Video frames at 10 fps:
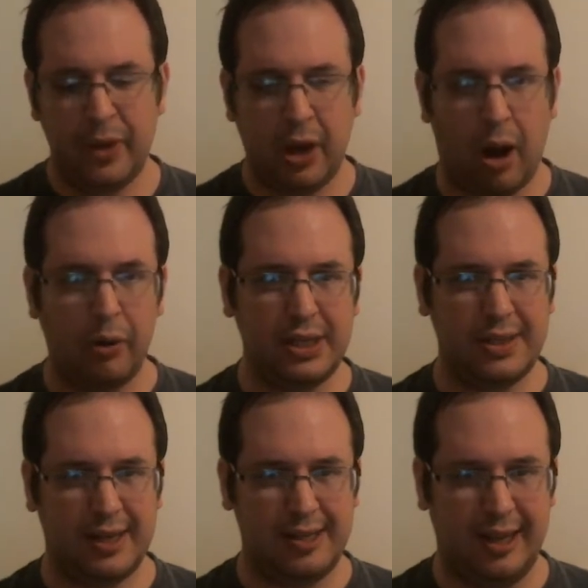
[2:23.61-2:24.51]
Always
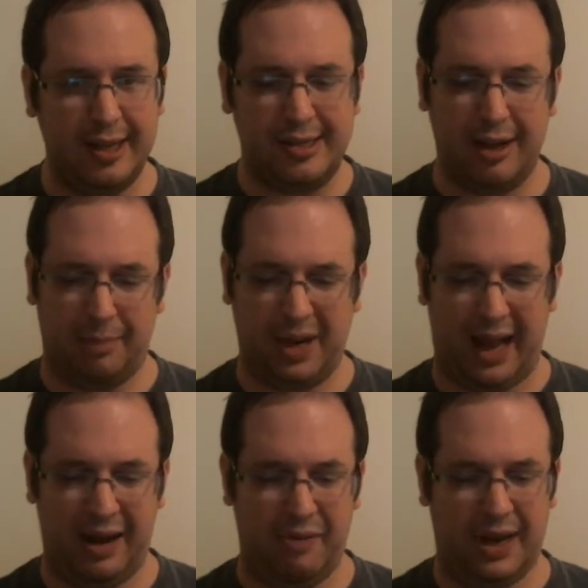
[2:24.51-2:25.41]
nice to get some
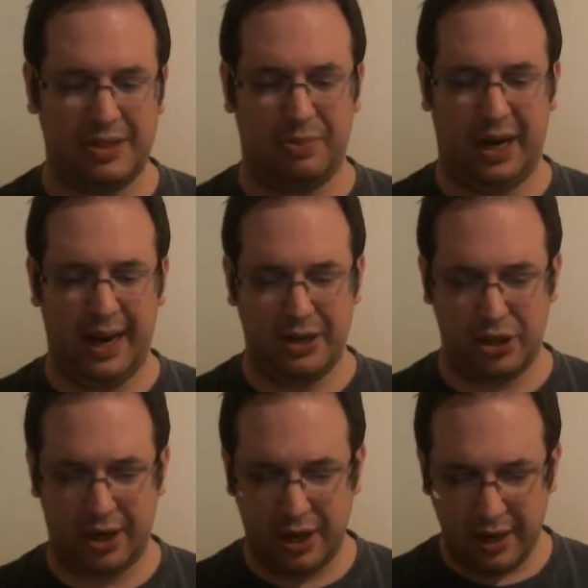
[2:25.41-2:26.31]
kind of
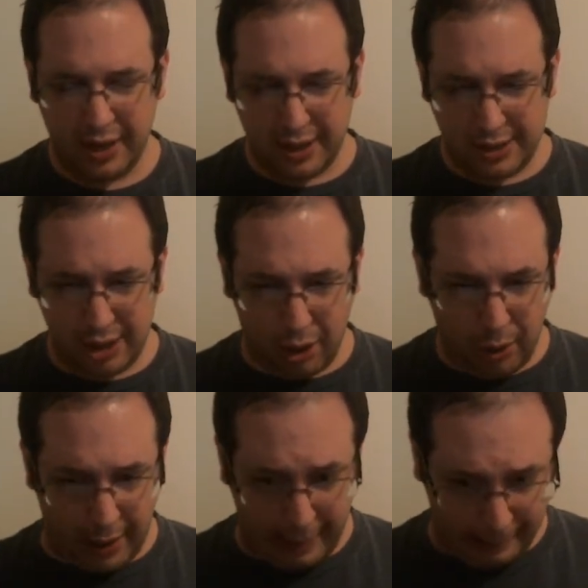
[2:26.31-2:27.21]
explanation. So,
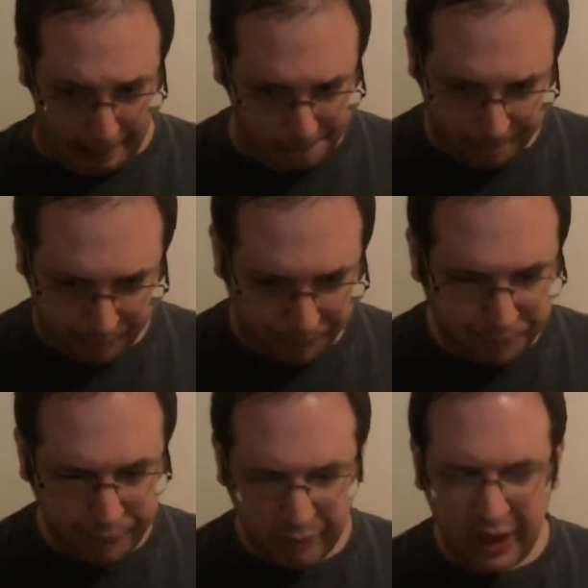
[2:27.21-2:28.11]
uh,
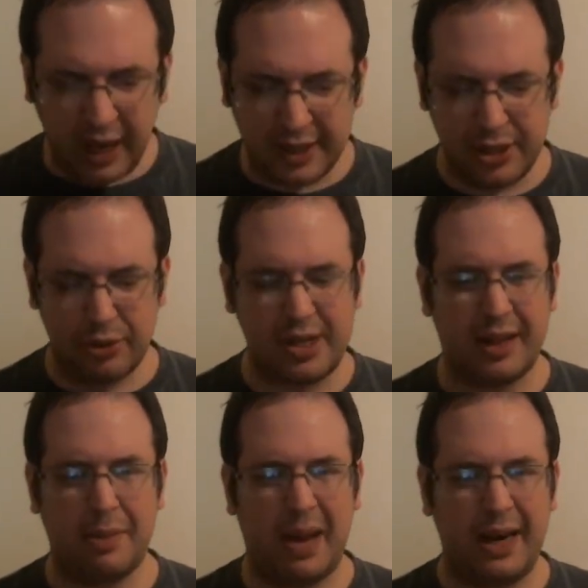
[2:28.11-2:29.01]
it turns out
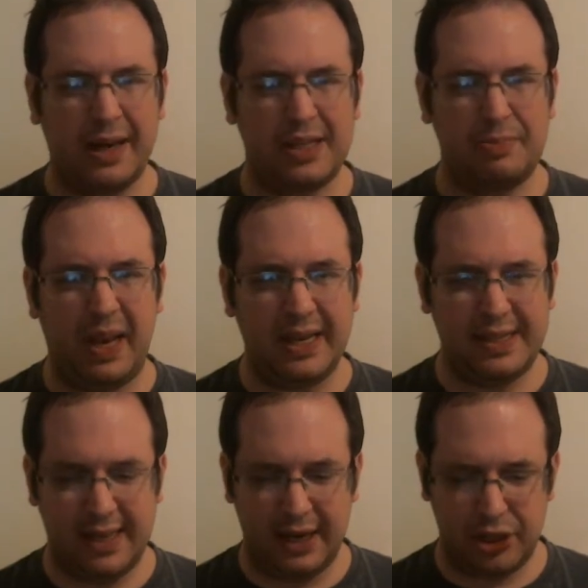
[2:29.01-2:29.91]
the men in the space
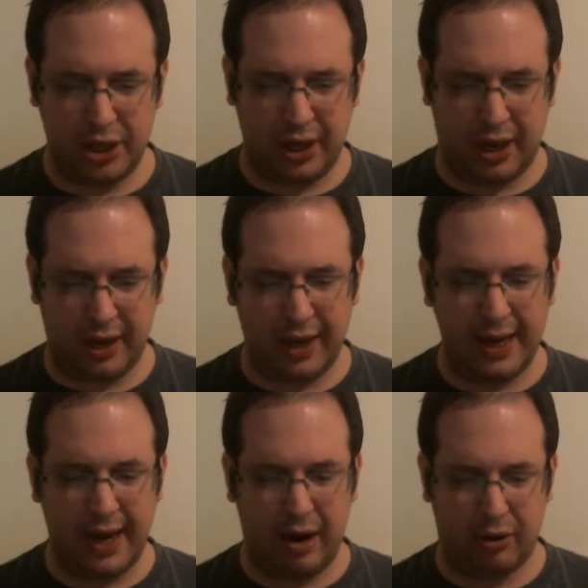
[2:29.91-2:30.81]
station uh,
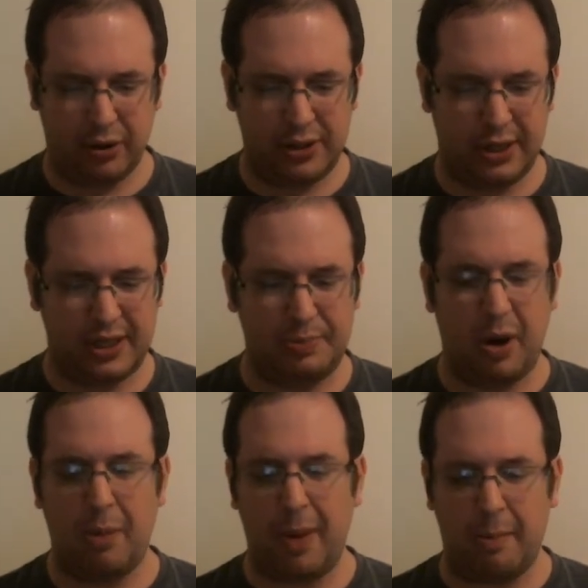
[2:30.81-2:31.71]
need Harold to
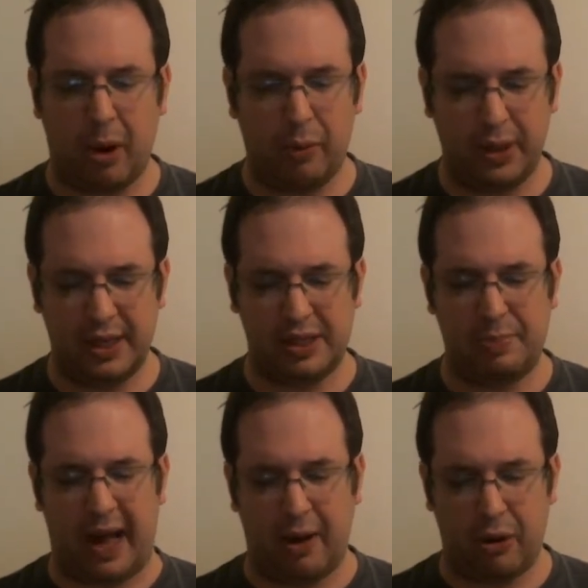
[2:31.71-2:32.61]
experiment more with this
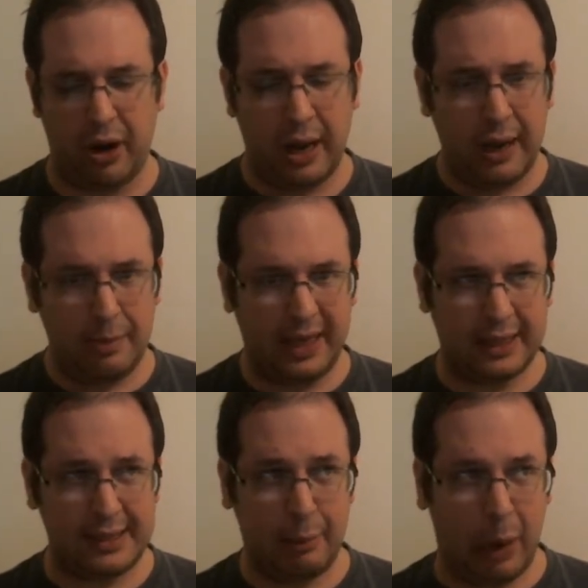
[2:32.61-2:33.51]
power
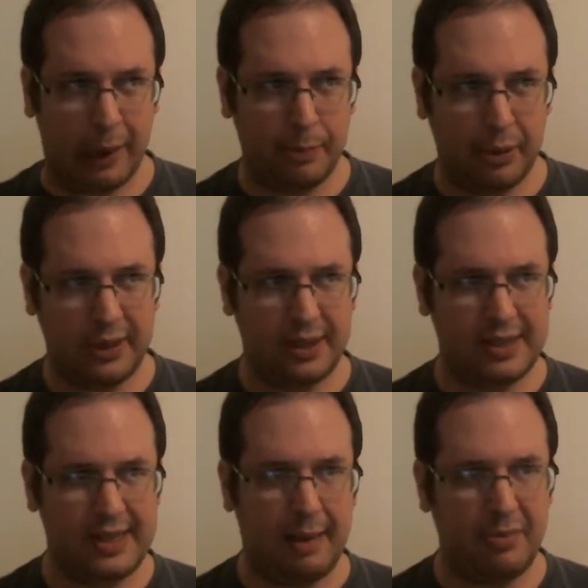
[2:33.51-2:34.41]
because they want to put this
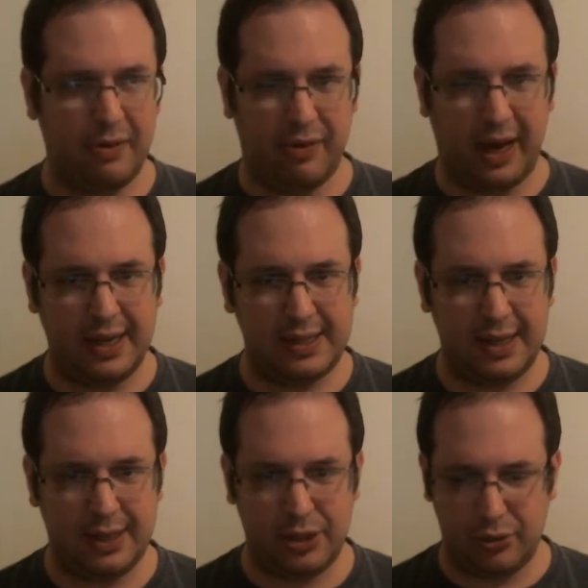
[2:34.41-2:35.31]
same device
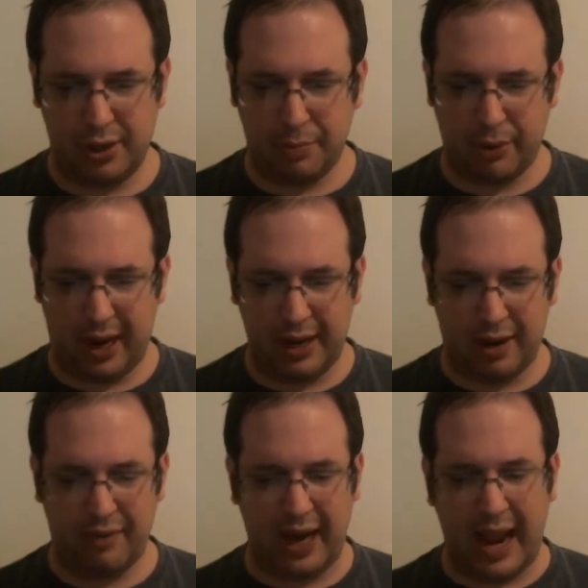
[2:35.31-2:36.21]
into the brain
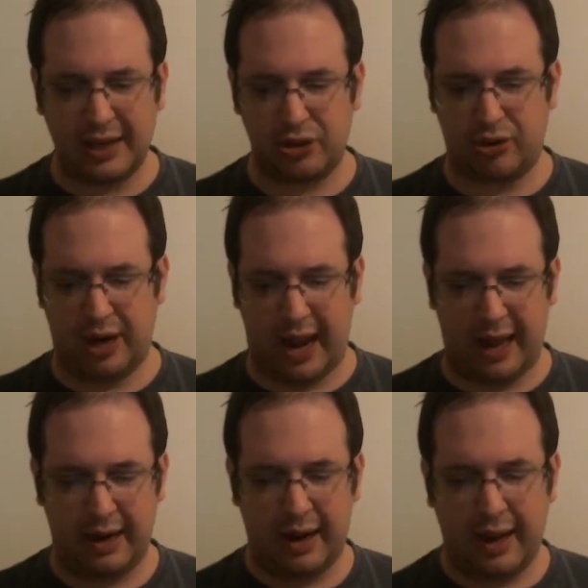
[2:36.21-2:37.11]
of an
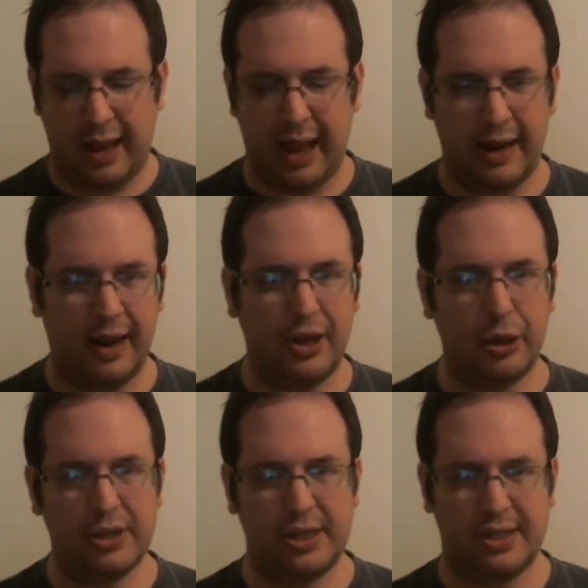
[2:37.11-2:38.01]
astronaut and uh,
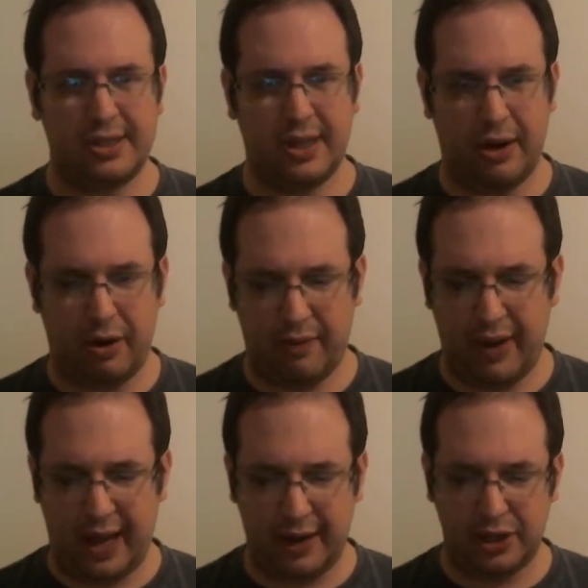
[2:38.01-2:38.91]
use this to their
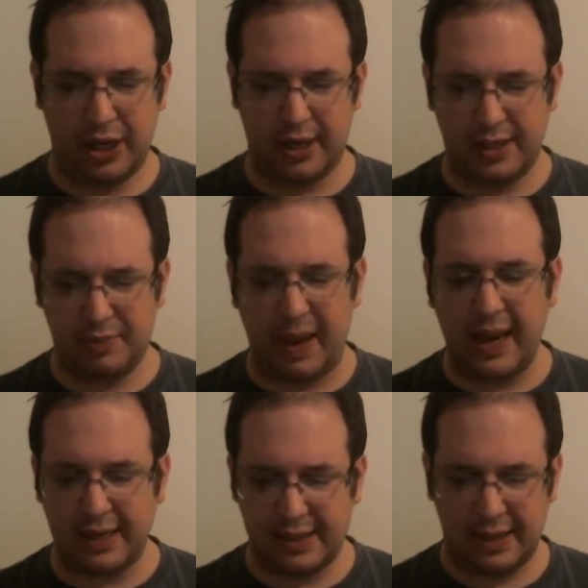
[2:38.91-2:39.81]
advantage in
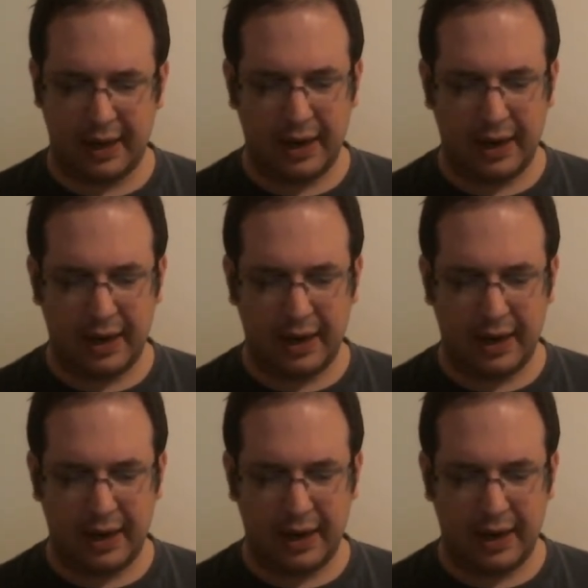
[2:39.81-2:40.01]
space.